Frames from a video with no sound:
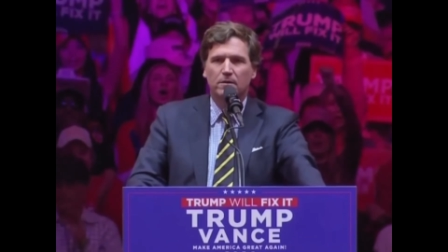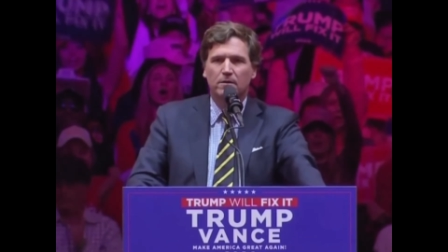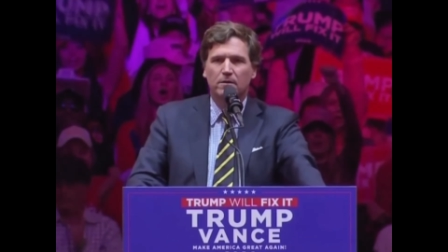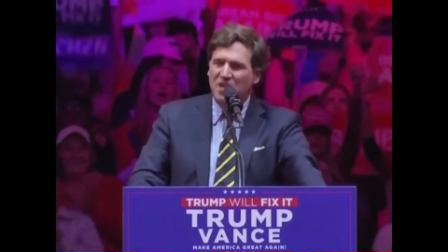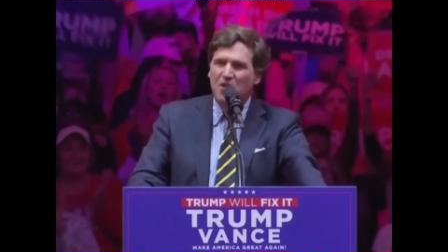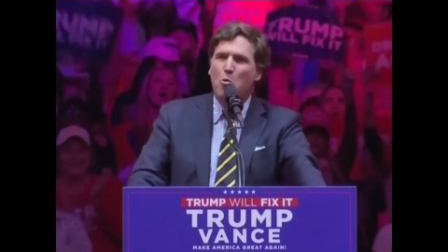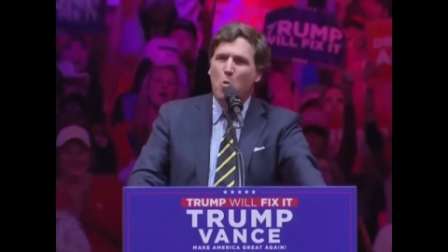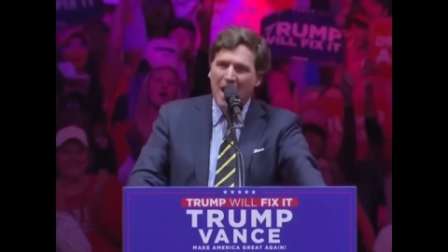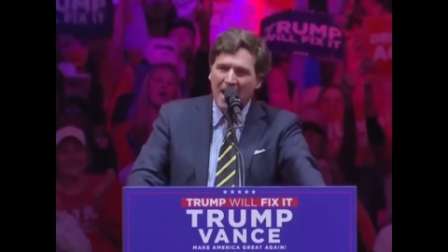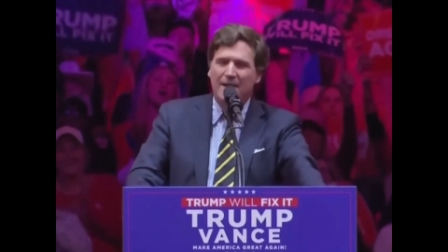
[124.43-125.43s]
He's going to
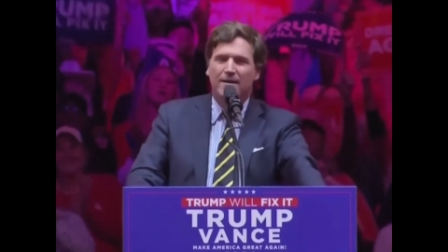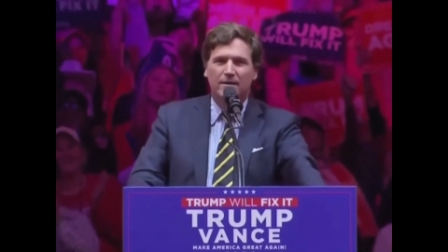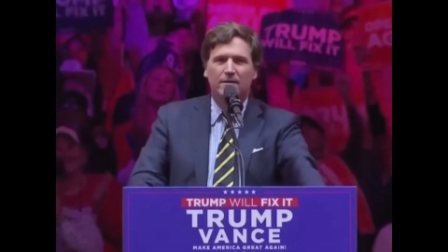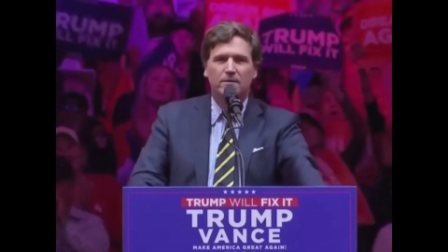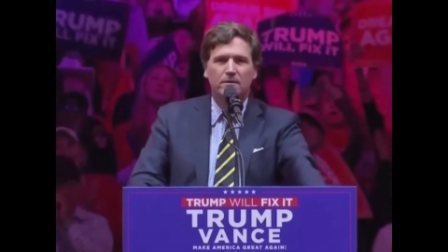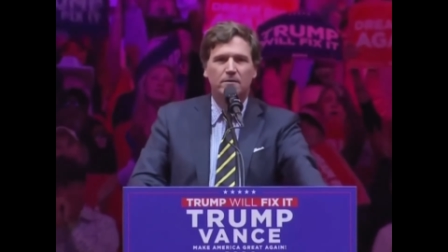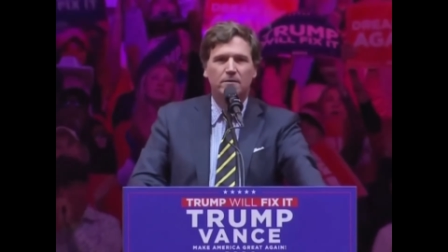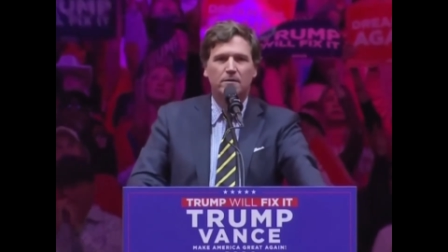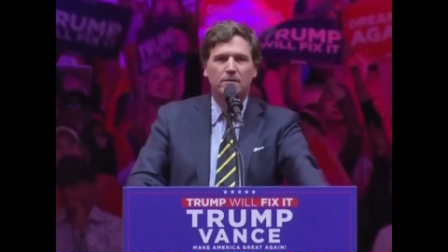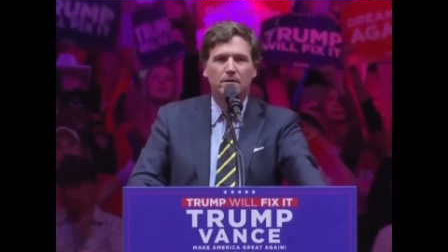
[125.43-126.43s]
win.
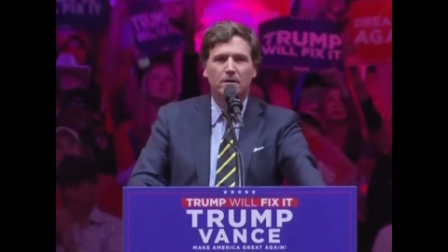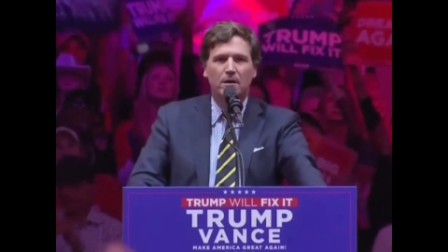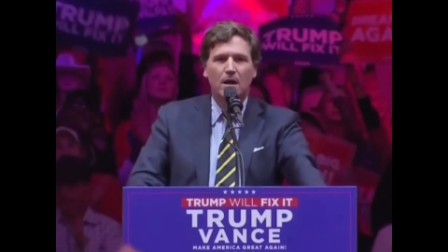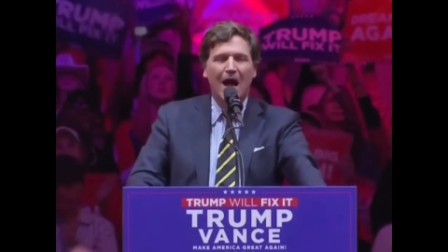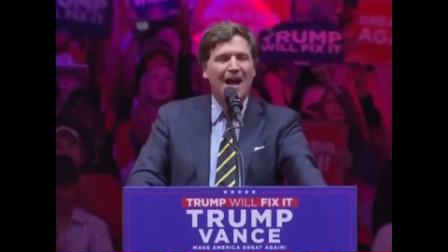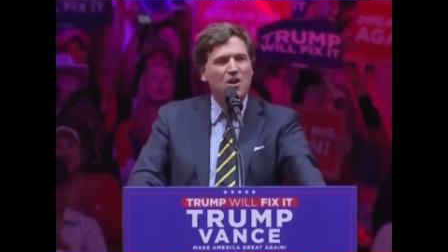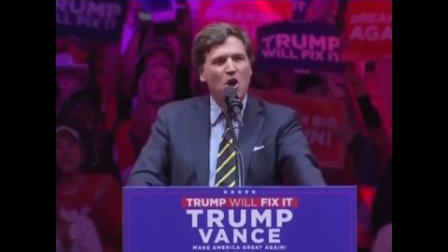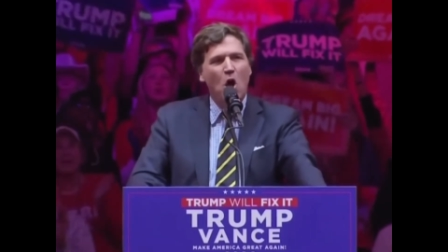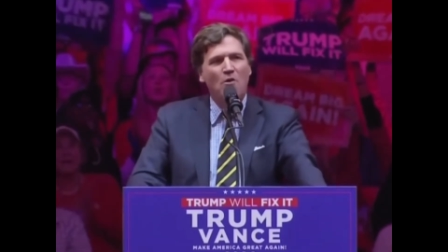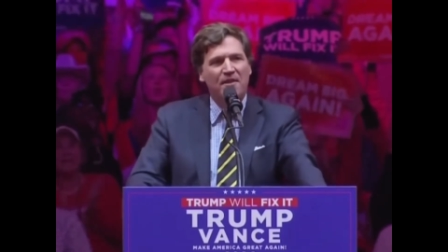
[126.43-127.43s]
I
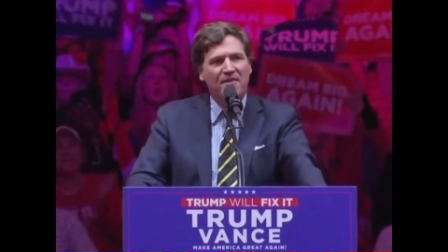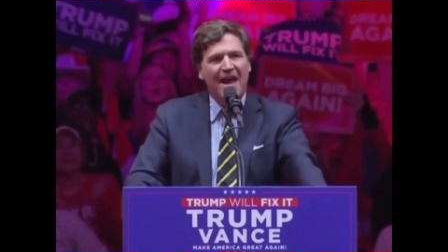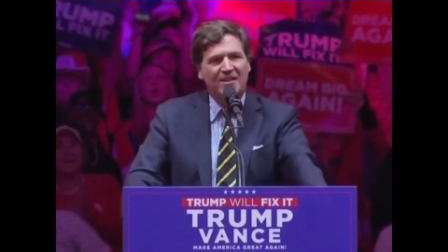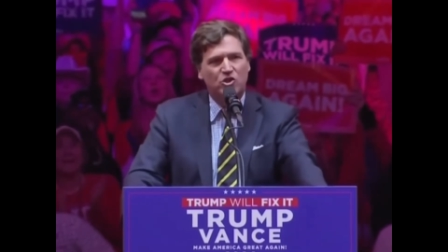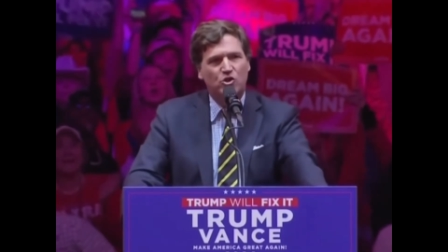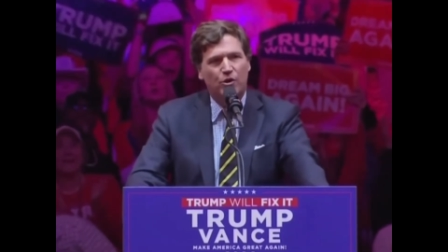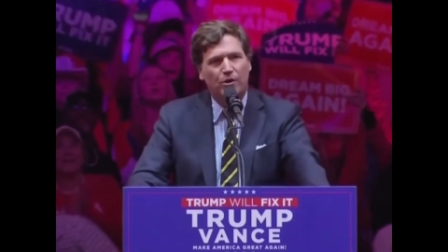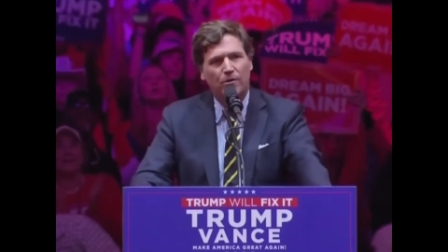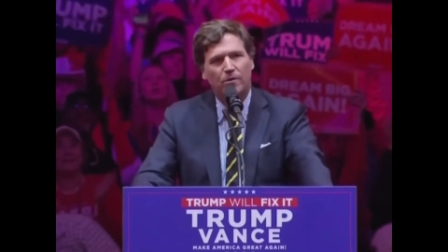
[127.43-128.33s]
know that that's true.